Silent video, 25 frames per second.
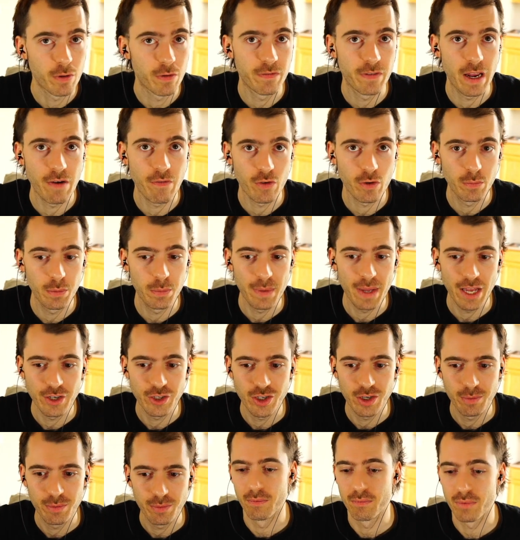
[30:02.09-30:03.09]
favorable
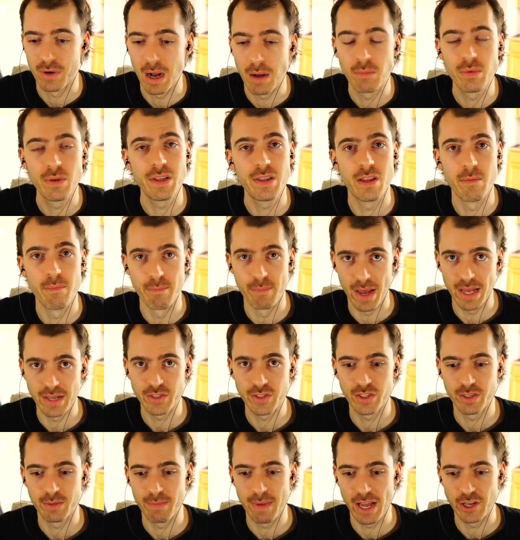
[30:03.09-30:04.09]
matchup, probably the
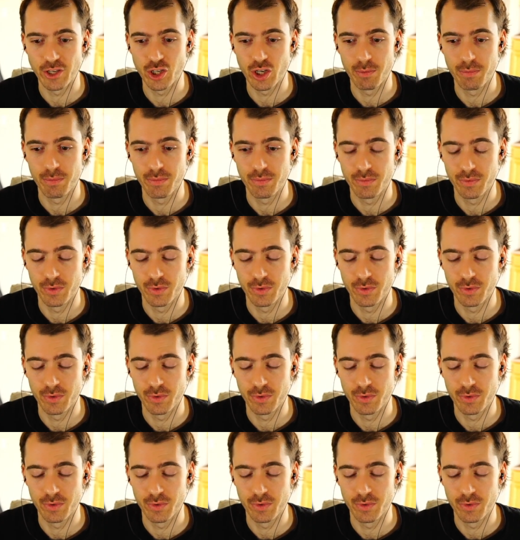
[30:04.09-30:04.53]
best matchup,